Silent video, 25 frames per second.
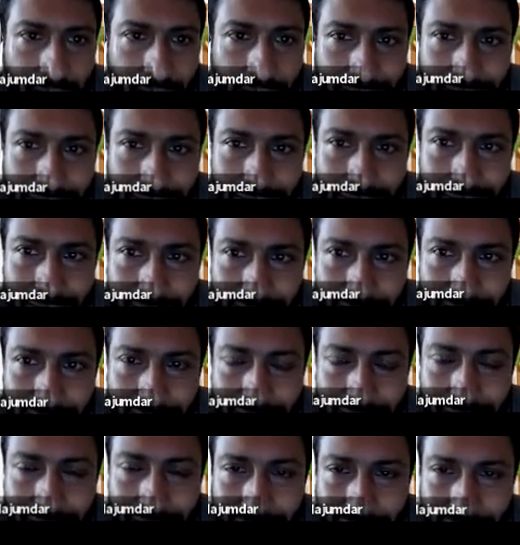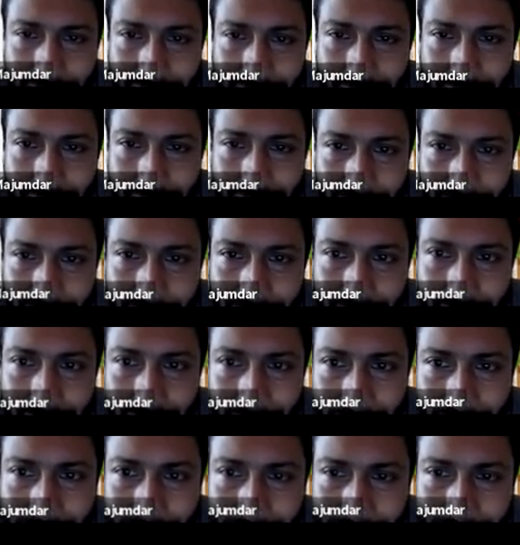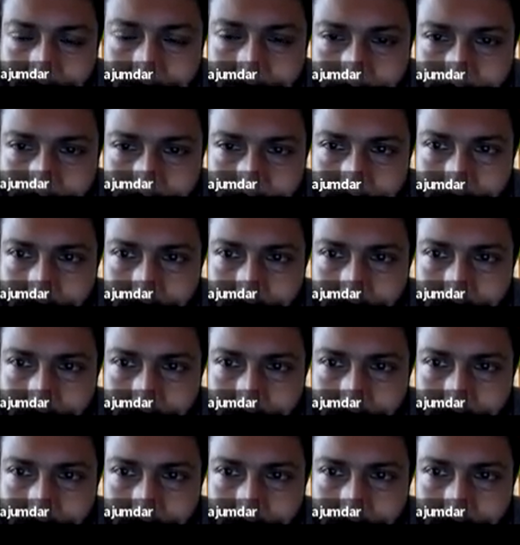And in,